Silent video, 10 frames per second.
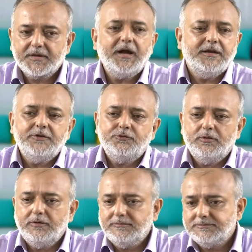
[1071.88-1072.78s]
and they
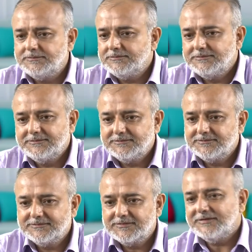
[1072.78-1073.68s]
should.
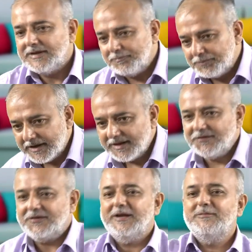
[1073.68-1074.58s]
They bring
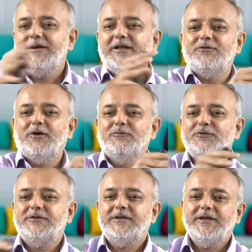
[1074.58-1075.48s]
in celebrities
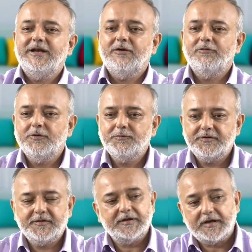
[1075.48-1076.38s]
almost any
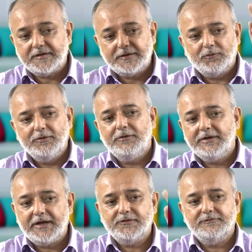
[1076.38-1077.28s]
advertisements and as I told you in
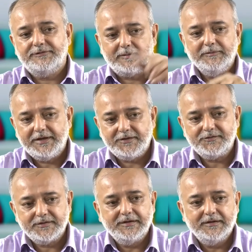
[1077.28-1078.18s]
case of families,